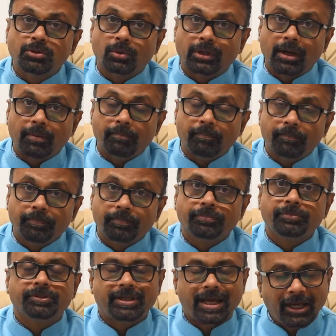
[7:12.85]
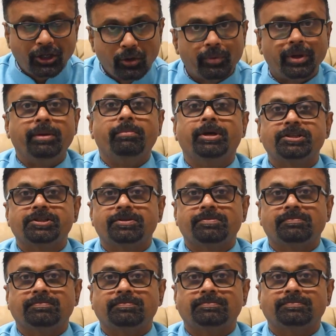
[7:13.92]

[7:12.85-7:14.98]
to come. Thank you very much.